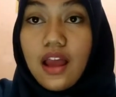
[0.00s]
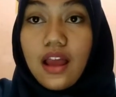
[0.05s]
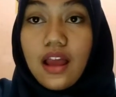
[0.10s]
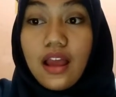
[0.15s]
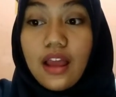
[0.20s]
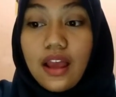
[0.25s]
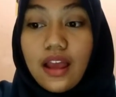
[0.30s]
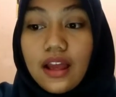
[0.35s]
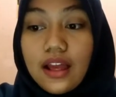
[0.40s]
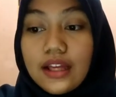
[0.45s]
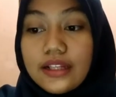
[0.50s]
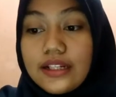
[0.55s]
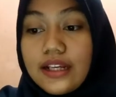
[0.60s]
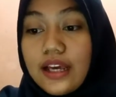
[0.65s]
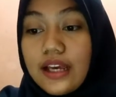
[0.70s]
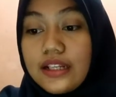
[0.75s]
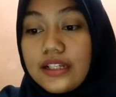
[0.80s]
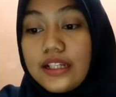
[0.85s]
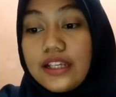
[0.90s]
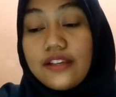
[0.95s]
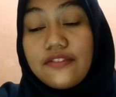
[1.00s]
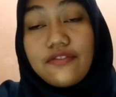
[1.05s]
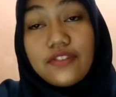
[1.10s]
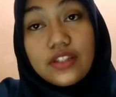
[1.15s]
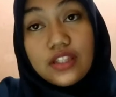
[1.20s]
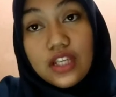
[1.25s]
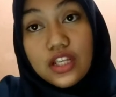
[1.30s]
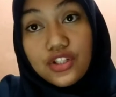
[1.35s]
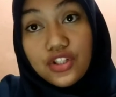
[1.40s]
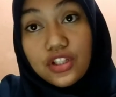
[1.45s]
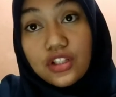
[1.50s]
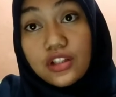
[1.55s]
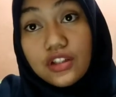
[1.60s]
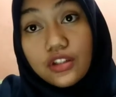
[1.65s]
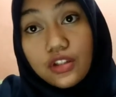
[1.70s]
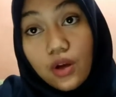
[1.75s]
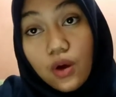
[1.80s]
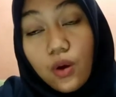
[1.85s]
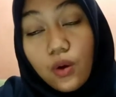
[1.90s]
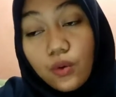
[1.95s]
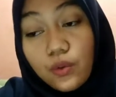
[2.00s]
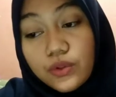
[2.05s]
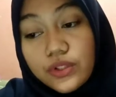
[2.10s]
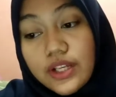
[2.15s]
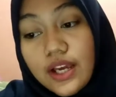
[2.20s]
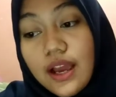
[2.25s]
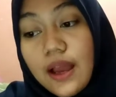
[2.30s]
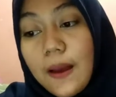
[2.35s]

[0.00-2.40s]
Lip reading: And the invitation tone